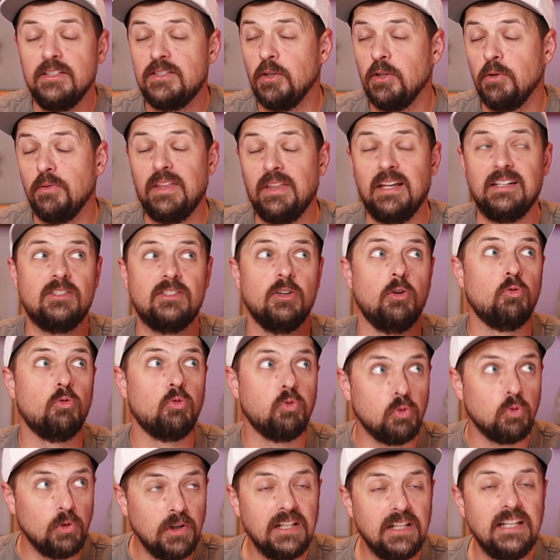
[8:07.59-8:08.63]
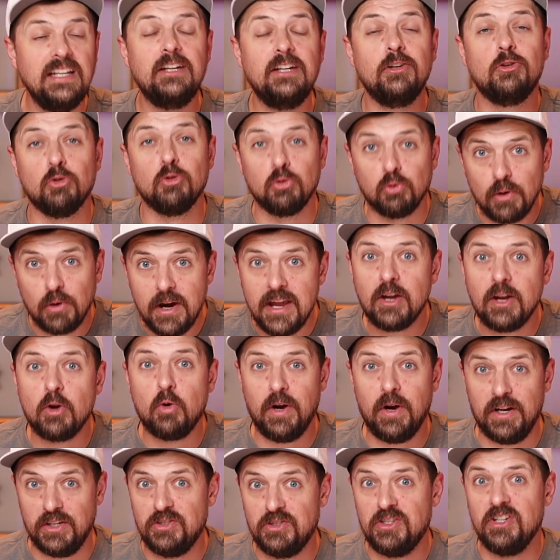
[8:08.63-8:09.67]
So that's a really great
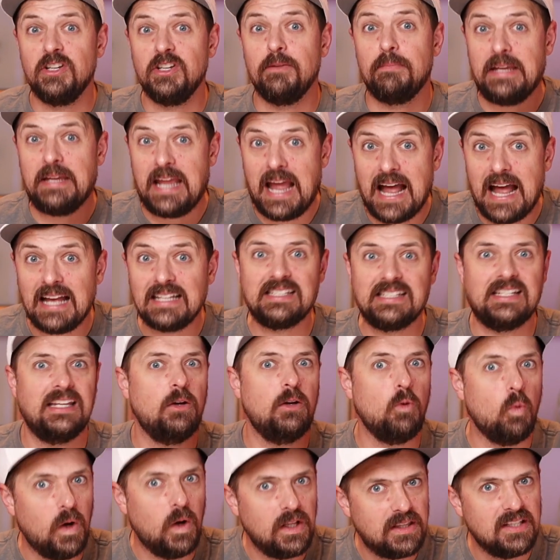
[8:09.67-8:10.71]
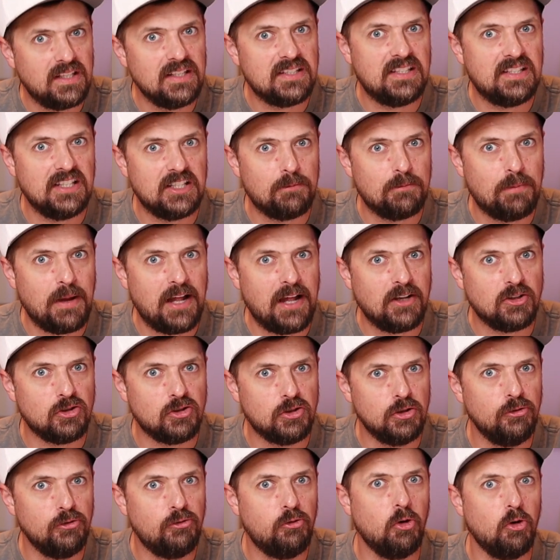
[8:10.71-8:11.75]
question to be asking. What does this badge
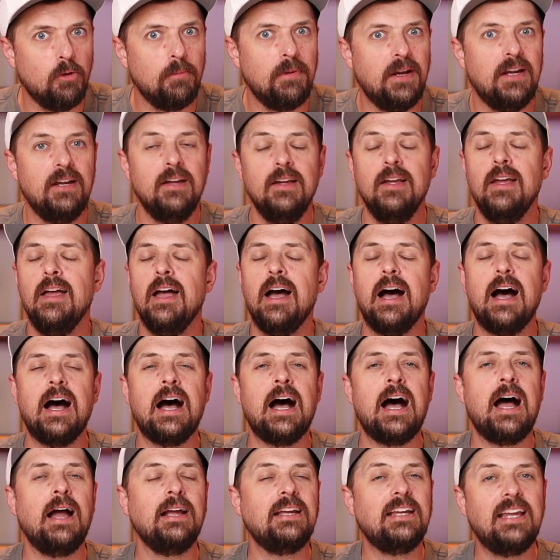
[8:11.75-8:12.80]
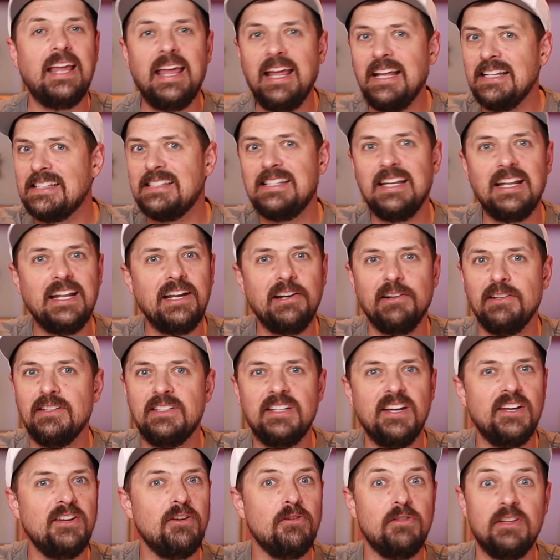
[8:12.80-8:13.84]
do for me? I can't sit here and
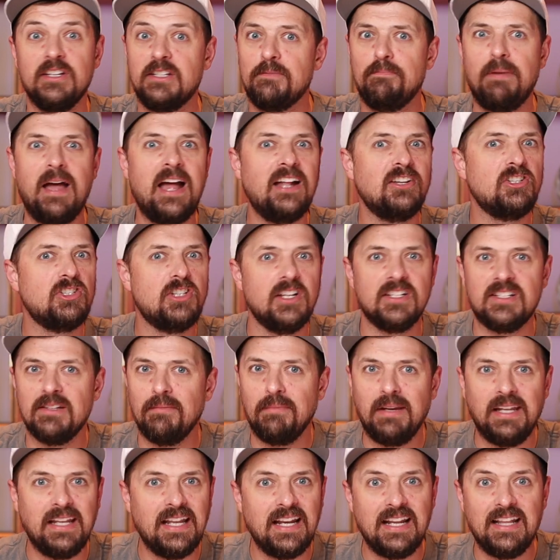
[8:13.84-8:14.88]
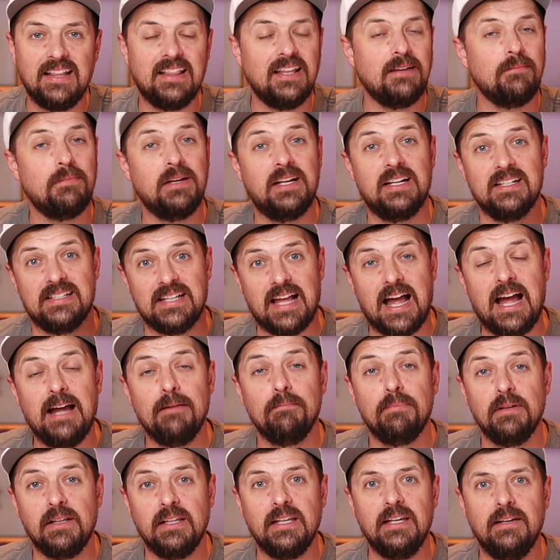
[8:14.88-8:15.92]
tell you this badge doesn't mean anything, because I
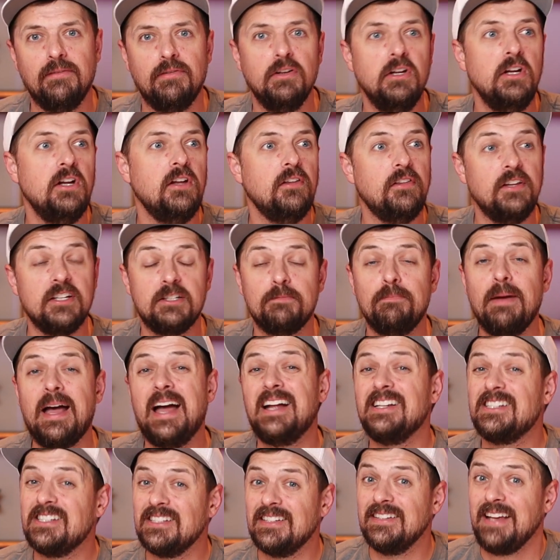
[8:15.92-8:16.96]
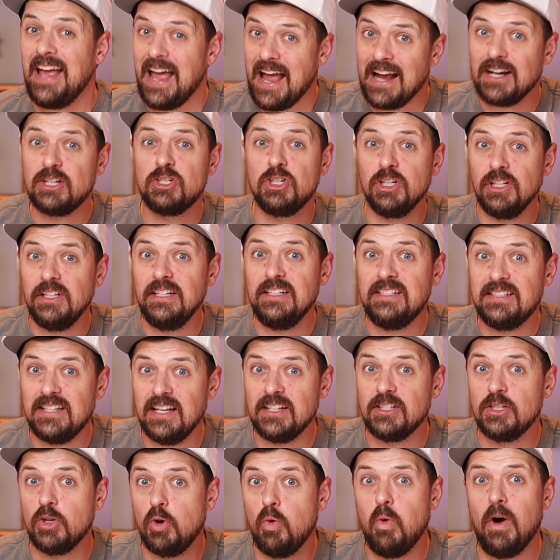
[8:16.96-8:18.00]
believe this badge actually
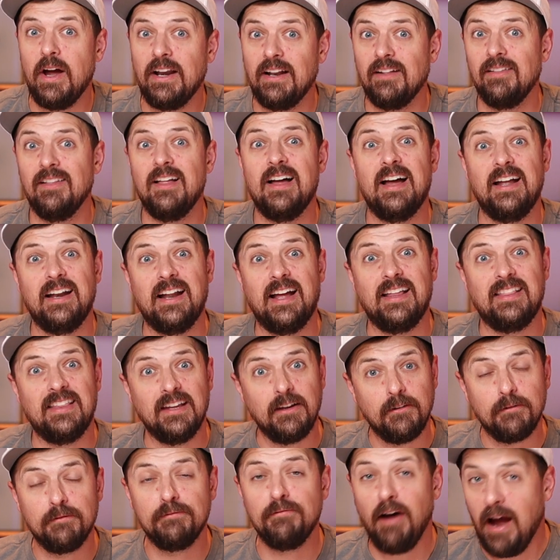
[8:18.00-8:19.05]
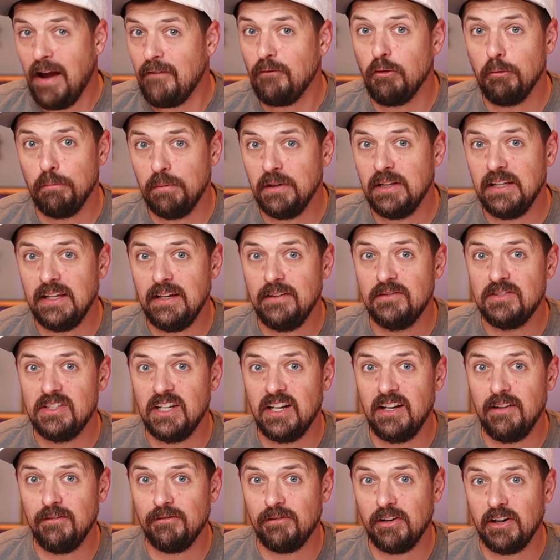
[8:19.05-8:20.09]
says quite a lot. I think Fiverr believes
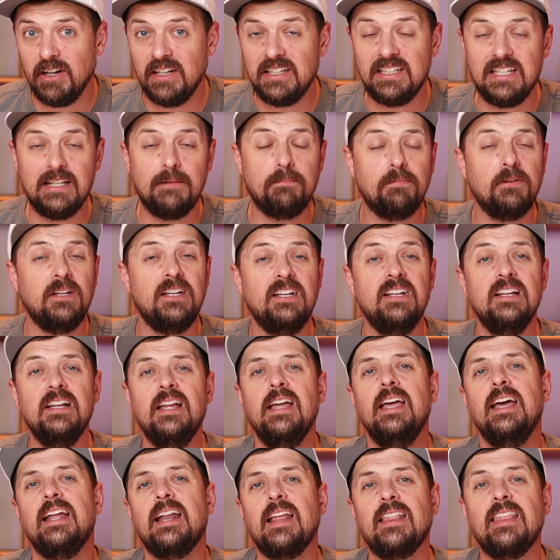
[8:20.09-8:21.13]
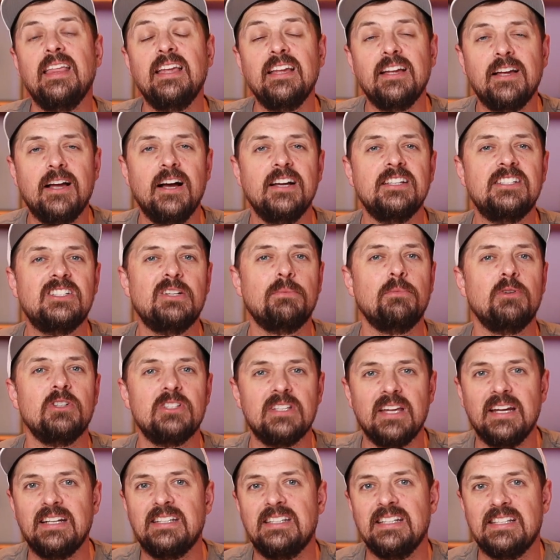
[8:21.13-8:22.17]
in it very deeply, and I think
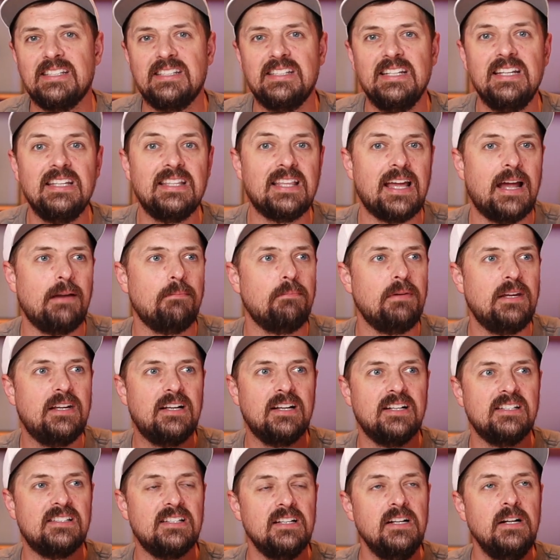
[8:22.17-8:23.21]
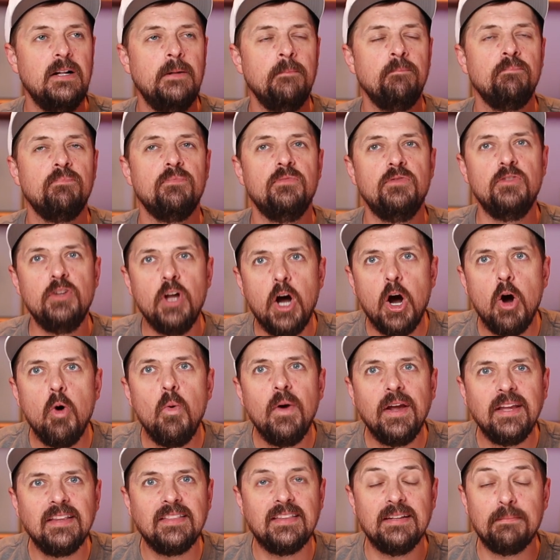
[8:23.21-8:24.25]
customers like to see that, because
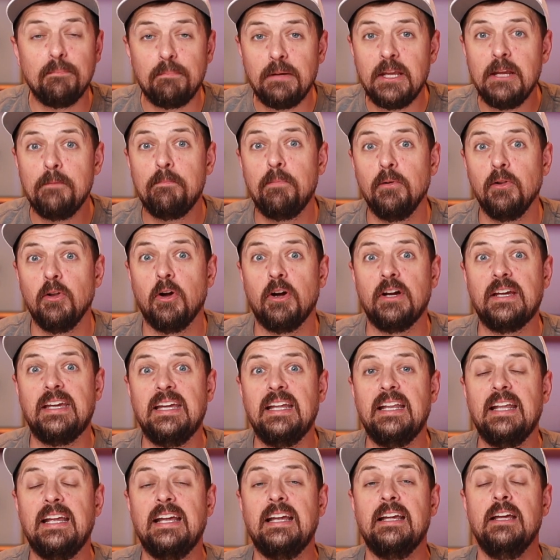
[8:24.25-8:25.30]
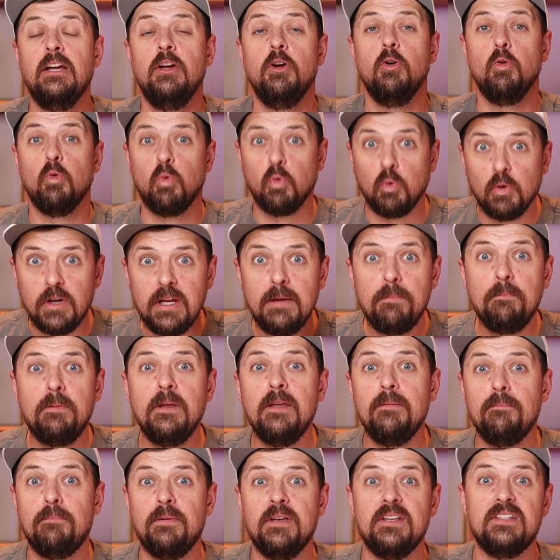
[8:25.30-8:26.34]
knowing that people are getting
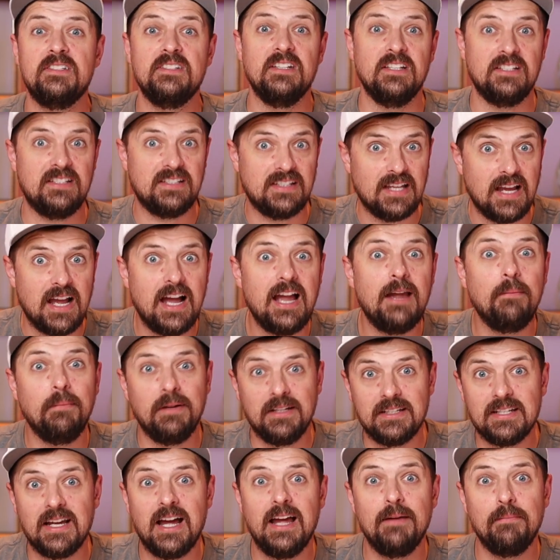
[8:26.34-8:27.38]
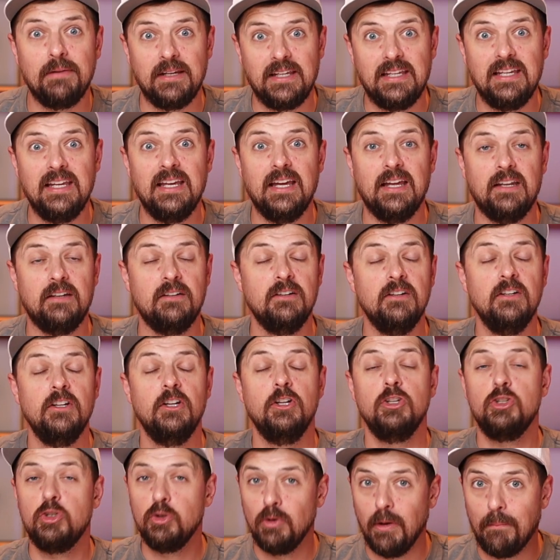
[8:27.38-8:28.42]
repeat business time and time again
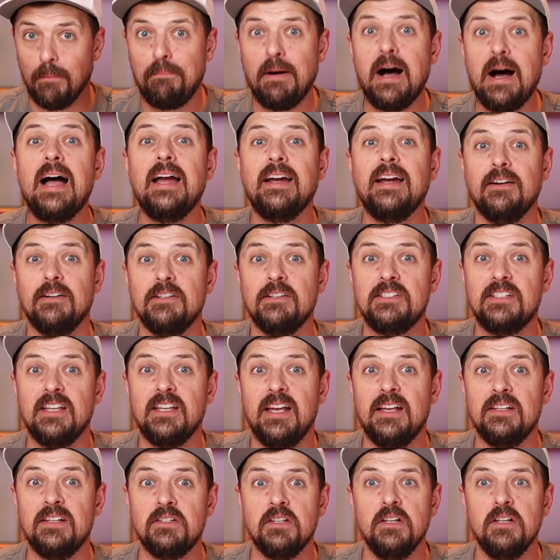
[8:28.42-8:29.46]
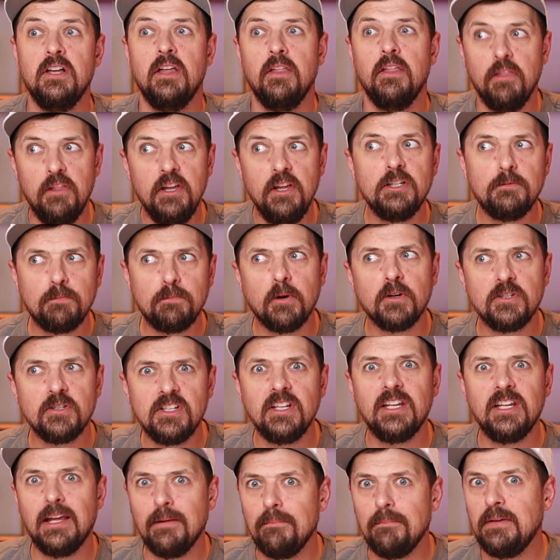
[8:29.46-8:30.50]
to a buyer says this
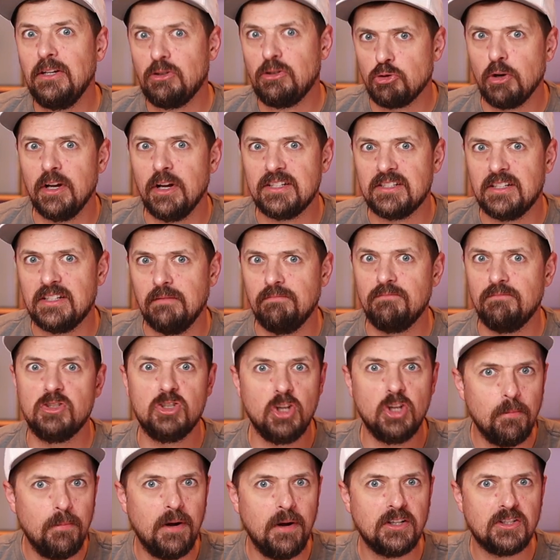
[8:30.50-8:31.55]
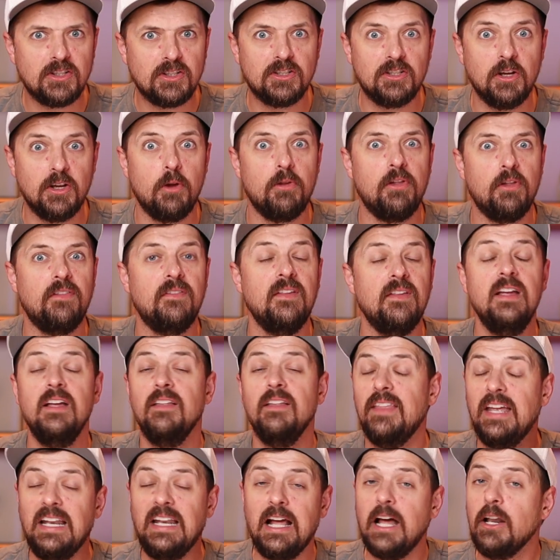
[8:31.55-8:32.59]
person can be trusted, so much so that
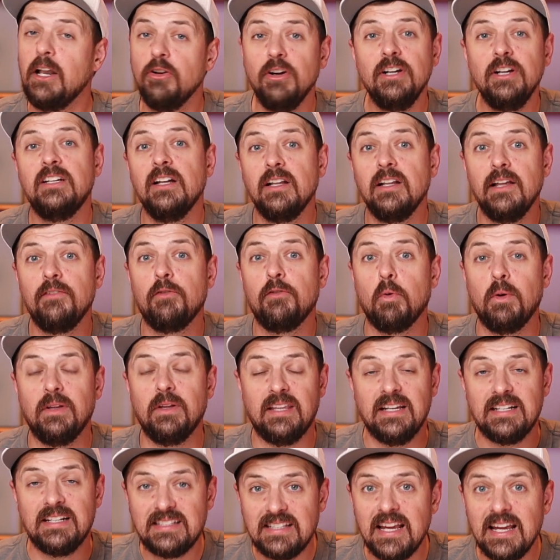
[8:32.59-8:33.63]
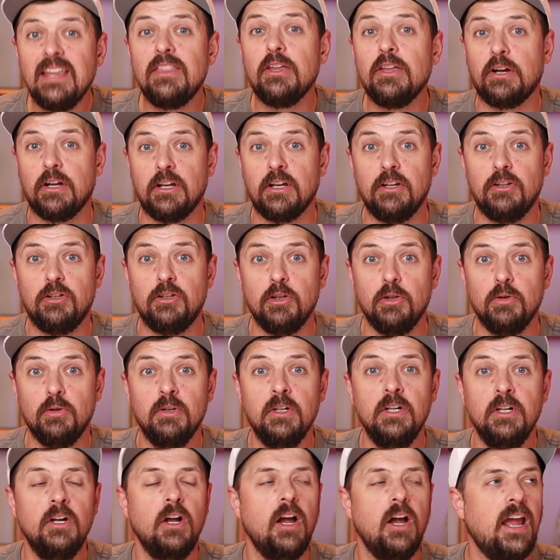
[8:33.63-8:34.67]
they not only deliver what they say they're going to do
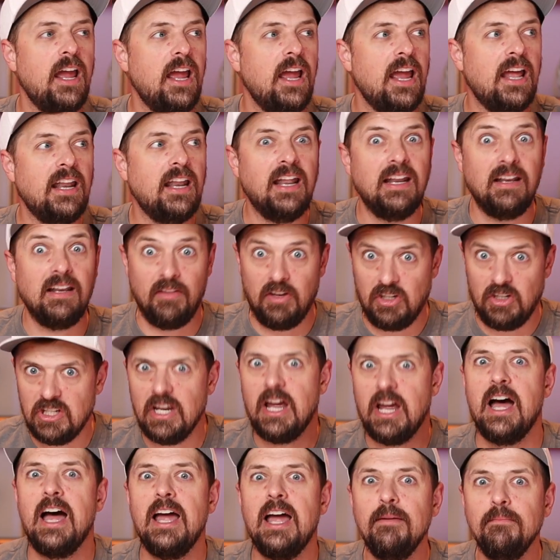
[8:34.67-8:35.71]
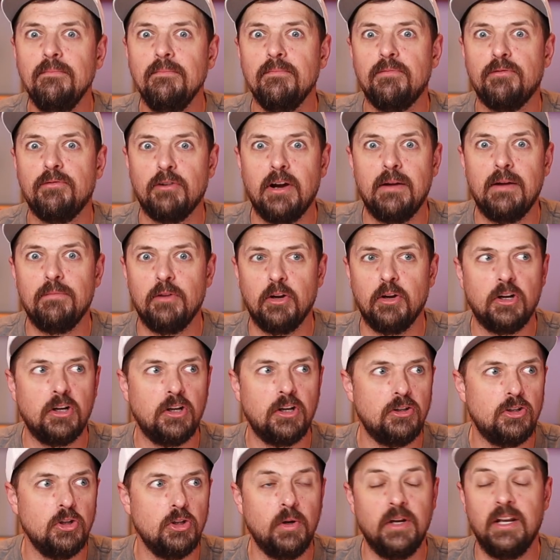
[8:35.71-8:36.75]
and in the time frame they're going
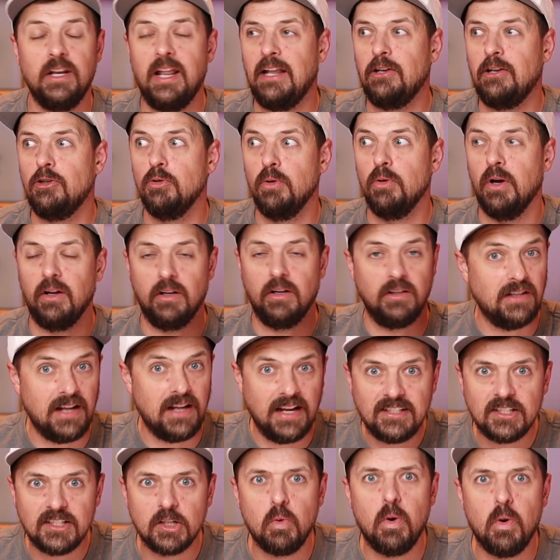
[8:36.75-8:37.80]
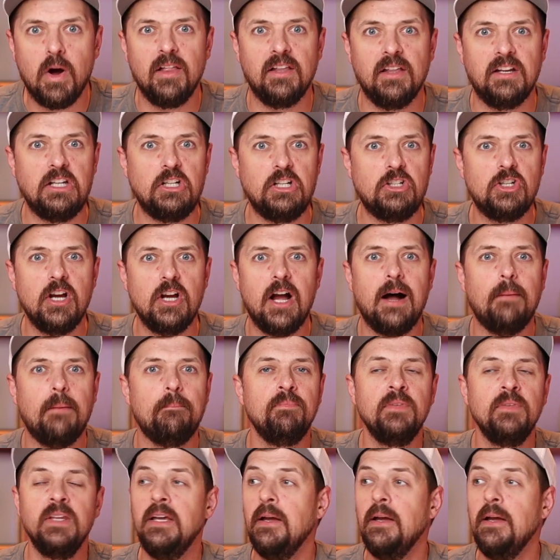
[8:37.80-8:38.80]
to do it and do a nice quality job,